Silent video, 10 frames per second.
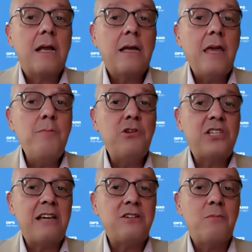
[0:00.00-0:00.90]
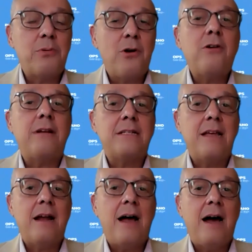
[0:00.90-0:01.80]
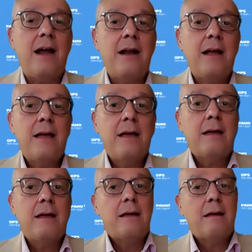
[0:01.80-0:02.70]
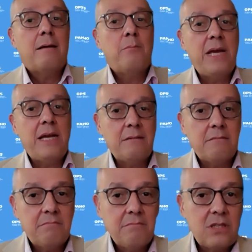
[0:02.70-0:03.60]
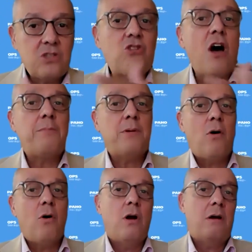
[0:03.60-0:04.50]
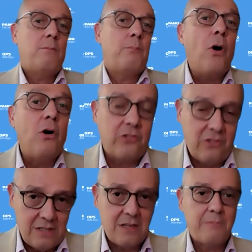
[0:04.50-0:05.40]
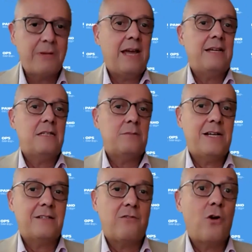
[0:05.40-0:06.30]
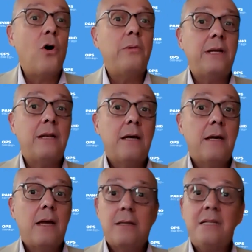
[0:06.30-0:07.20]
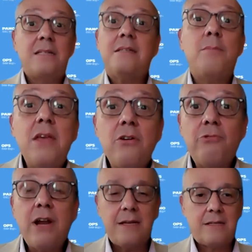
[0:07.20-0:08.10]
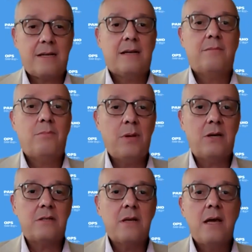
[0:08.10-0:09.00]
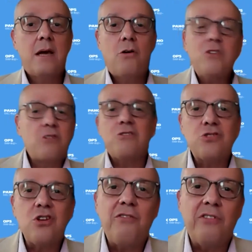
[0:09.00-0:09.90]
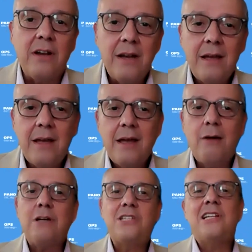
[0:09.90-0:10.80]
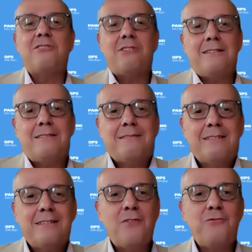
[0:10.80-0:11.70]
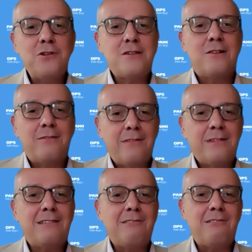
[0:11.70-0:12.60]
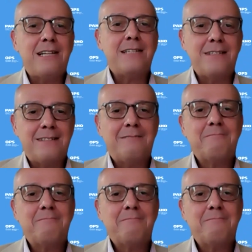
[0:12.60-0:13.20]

immunization programs that are being stopped or paused in some cases because of COVID, this is a major risk, because who's going to suffer? Our children, the future generation.